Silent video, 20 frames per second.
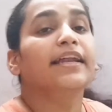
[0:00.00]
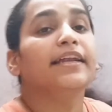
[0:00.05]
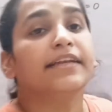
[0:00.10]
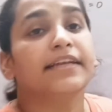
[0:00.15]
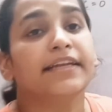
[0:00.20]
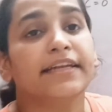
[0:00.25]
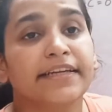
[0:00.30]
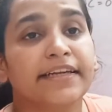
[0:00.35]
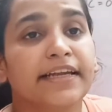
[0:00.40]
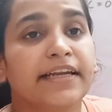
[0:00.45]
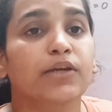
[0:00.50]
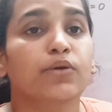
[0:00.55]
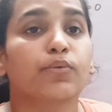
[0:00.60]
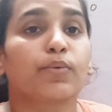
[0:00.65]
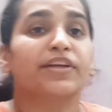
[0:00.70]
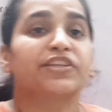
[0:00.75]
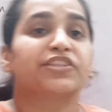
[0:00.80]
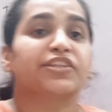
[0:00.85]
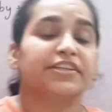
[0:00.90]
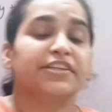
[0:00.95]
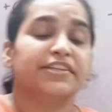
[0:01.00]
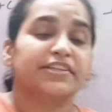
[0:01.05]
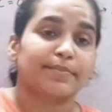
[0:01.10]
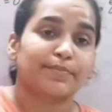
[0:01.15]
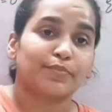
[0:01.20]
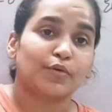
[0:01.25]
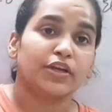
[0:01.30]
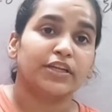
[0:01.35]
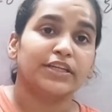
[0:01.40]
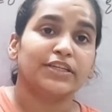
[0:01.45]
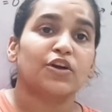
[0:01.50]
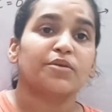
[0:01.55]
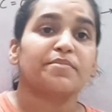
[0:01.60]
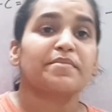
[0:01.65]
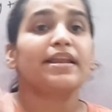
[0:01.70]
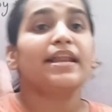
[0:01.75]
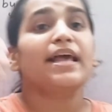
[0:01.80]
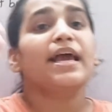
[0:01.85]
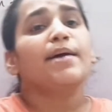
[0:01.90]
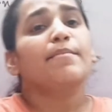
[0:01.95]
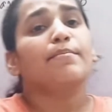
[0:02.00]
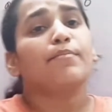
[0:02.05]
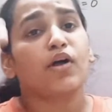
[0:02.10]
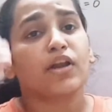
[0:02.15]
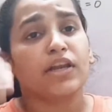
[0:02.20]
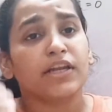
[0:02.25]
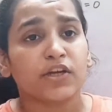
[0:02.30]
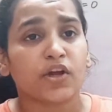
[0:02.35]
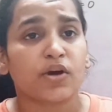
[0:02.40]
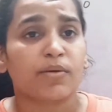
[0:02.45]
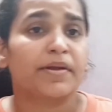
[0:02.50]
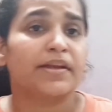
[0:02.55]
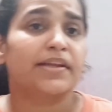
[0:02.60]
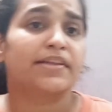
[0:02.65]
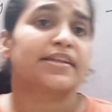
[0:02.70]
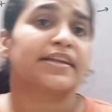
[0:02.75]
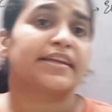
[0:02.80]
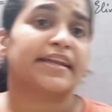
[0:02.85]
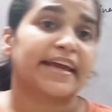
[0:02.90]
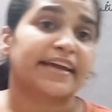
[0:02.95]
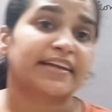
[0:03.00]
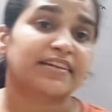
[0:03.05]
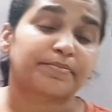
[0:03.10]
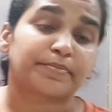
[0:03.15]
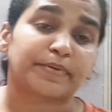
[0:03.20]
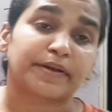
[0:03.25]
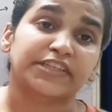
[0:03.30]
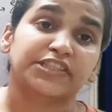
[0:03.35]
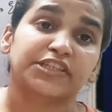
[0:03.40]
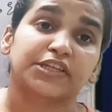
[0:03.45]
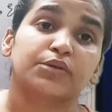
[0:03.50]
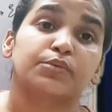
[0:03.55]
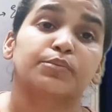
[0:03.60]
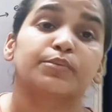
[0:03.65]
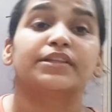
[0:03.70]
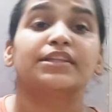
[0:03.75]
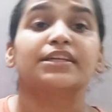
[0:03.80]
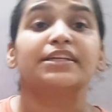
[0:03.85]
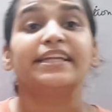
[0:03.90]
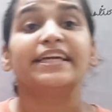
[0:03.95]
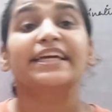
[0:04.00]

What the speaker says: Linear equation is a polynomial. Polynomial is an expression with